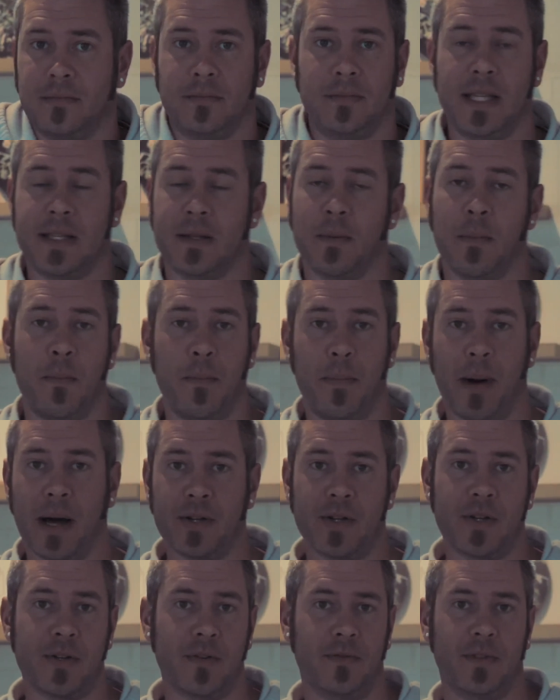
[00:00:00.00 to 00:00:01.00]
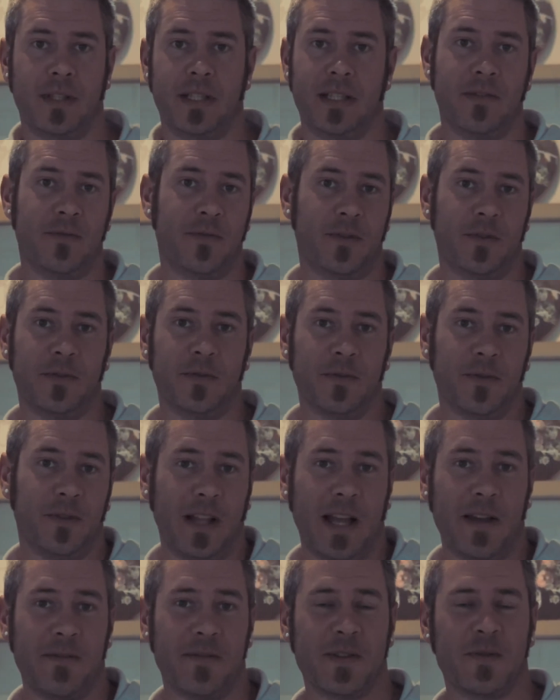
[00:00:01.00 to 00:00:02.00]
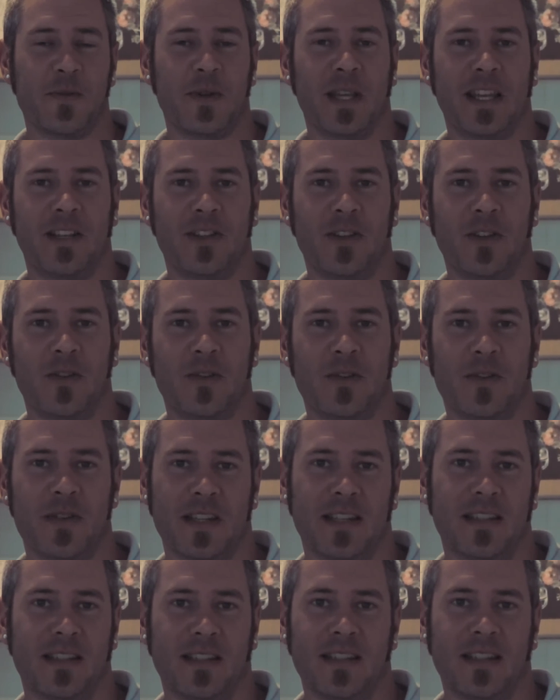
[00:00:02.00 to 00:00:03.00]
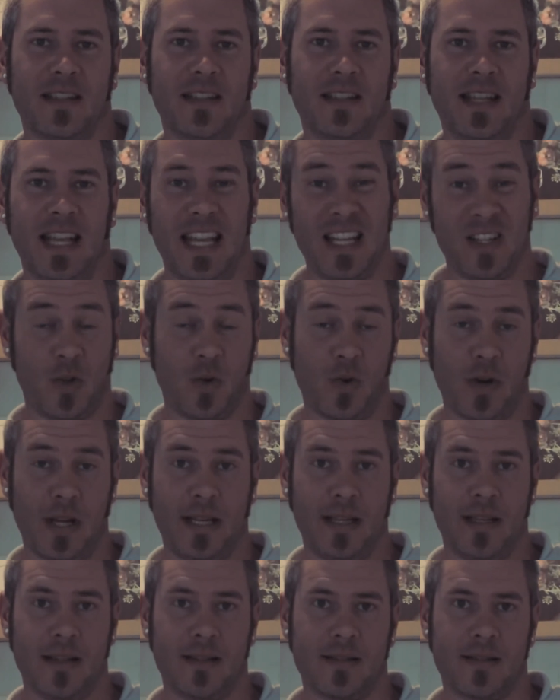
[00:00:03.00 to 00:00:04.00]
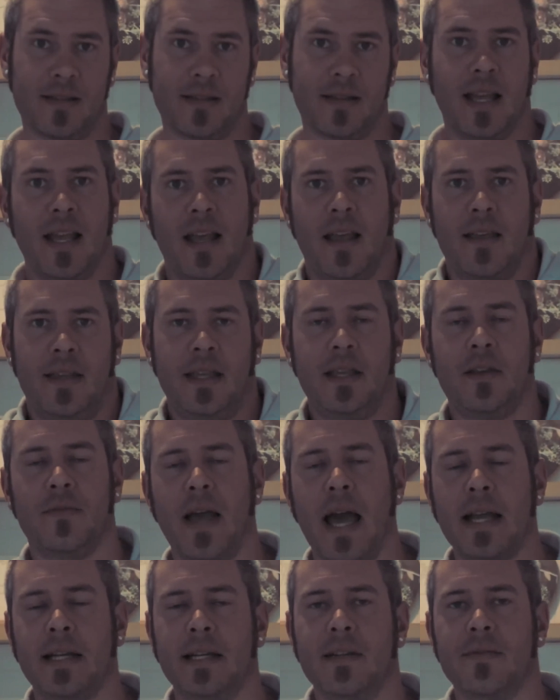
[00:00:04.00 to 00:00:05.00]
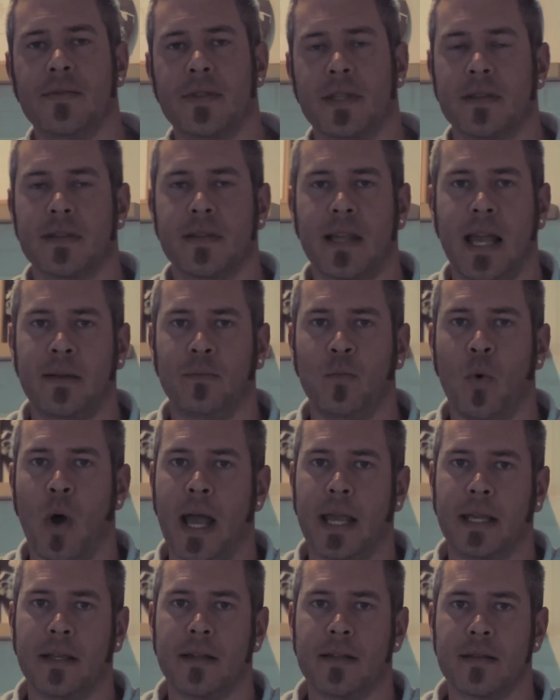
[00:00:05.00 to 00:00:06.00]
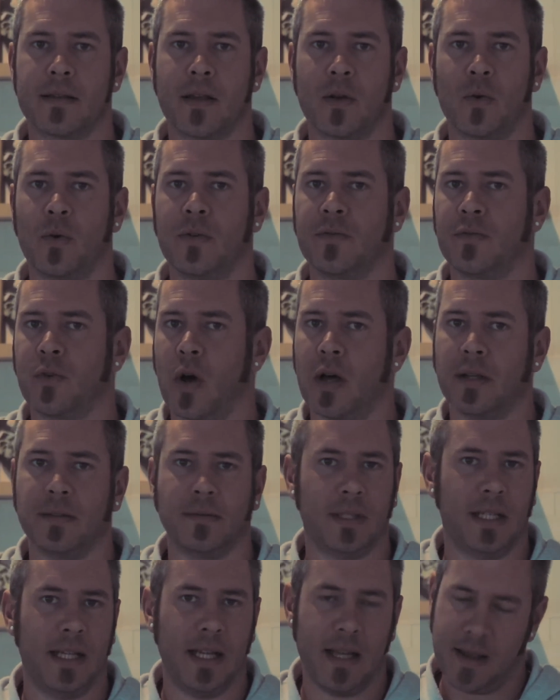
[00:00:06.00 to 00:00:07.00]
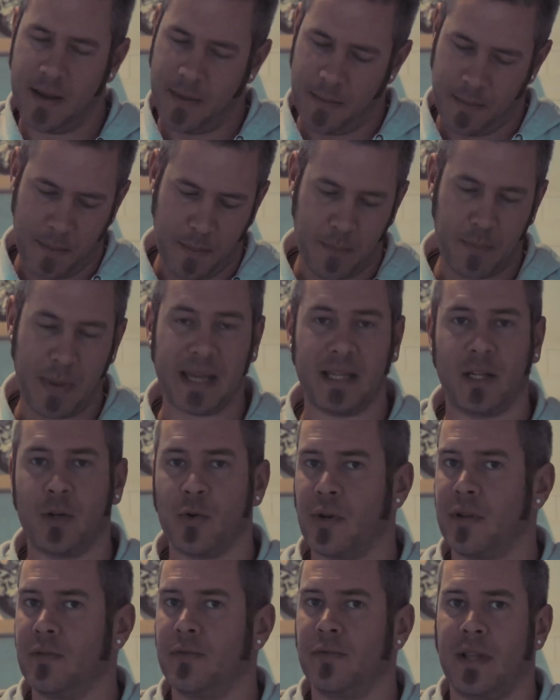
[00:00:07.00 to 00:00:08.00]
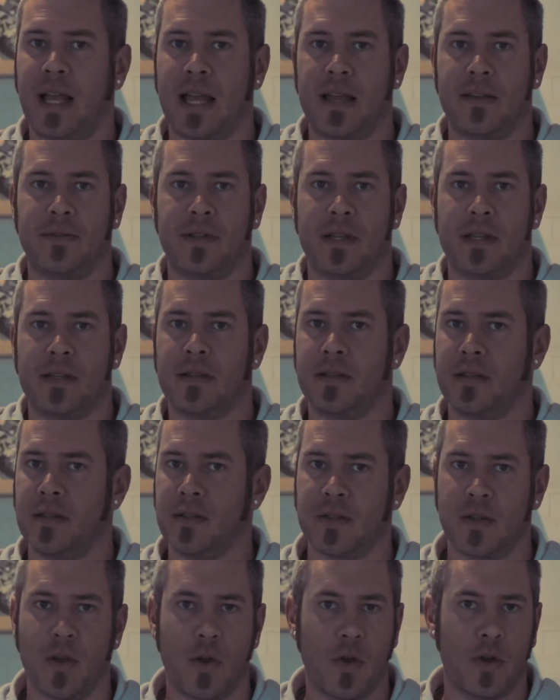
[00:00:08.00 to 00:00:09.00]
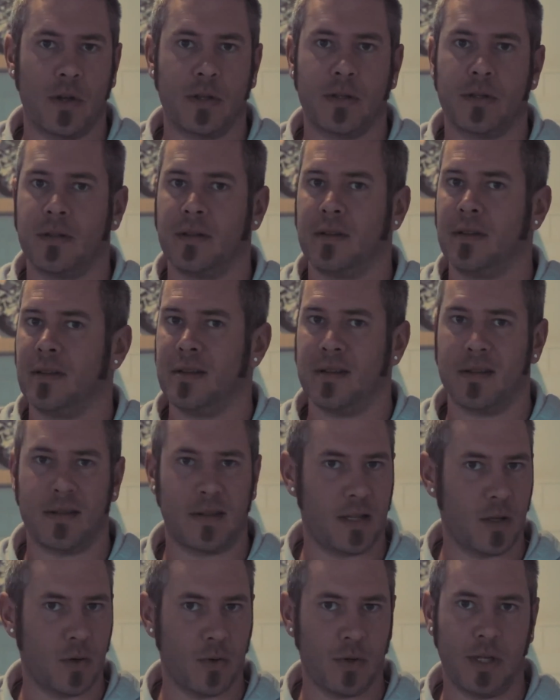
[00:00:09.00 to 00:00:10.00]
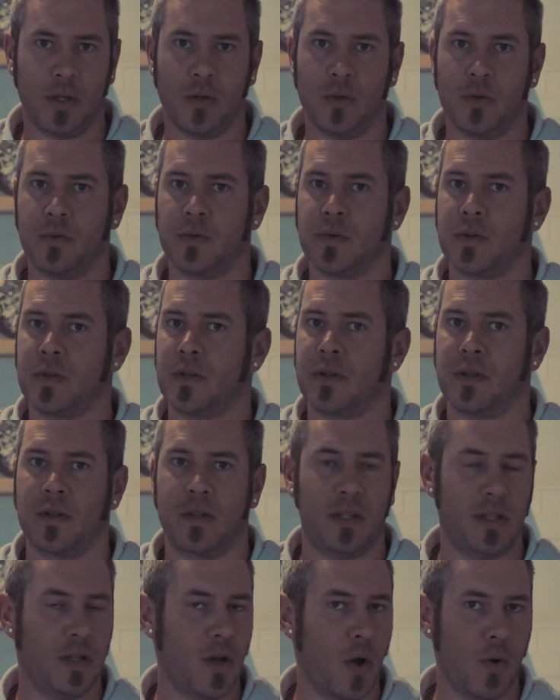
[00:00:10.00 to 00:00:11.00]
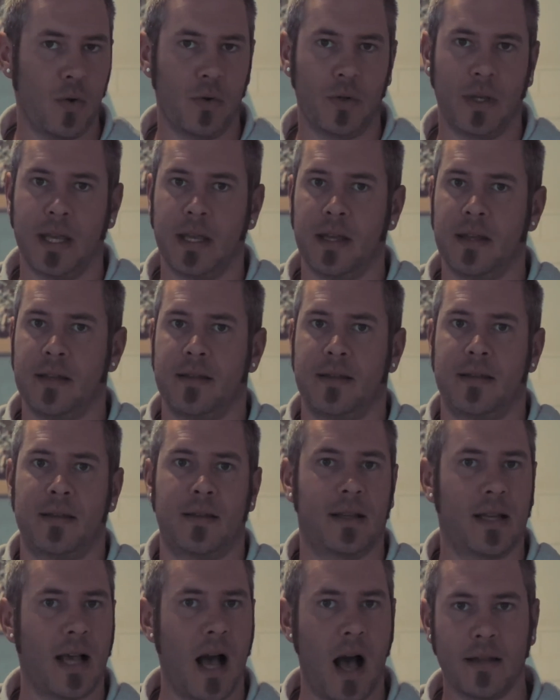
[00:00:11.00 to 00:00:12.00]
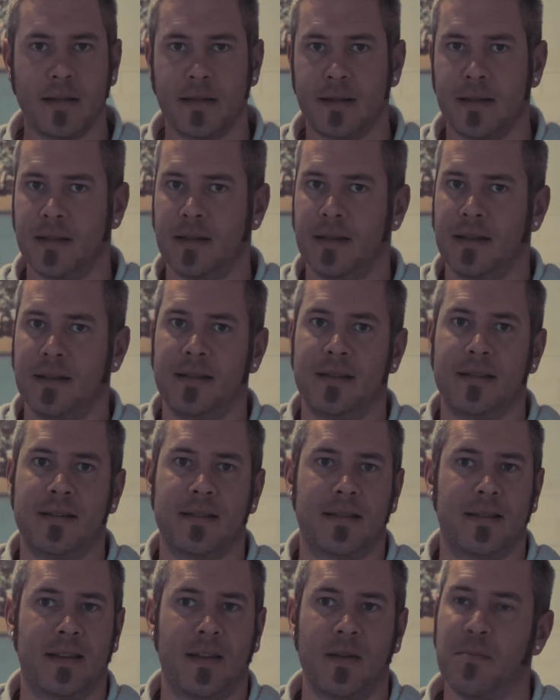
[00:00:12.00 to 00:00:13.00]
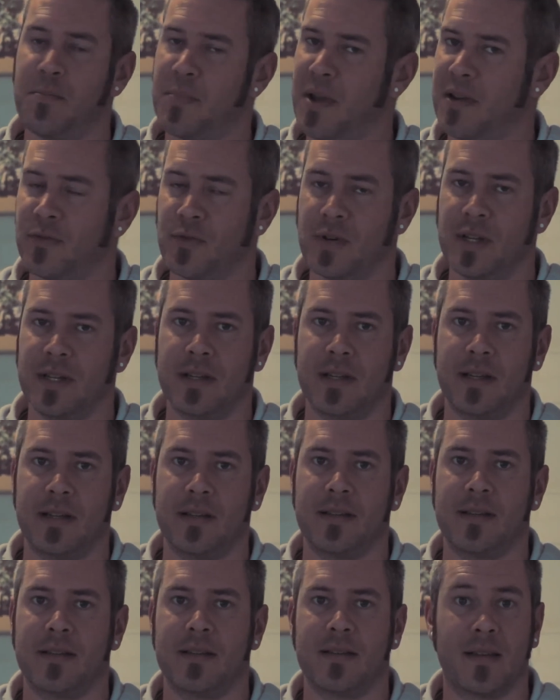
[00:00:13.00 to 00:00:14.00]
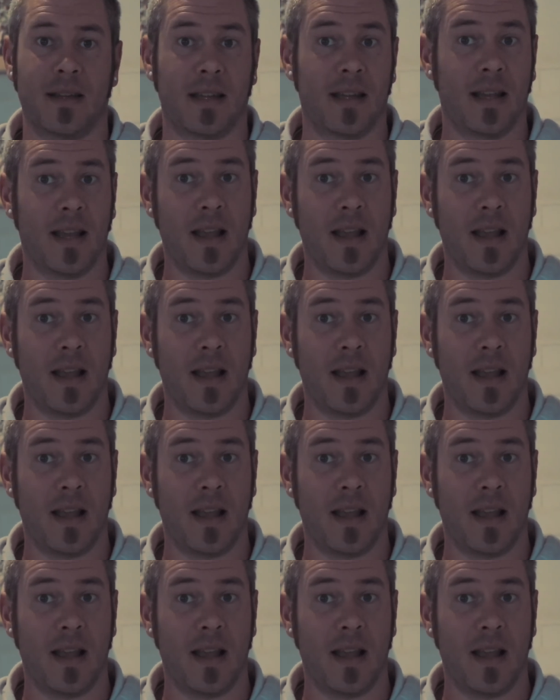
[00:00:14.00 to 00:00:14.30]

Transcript: there's a bunch of different flavors we can use and ingredients. Think of additives the same way. So we've got bakery flavors, dessert, cereals, yogurts, custards, beverages,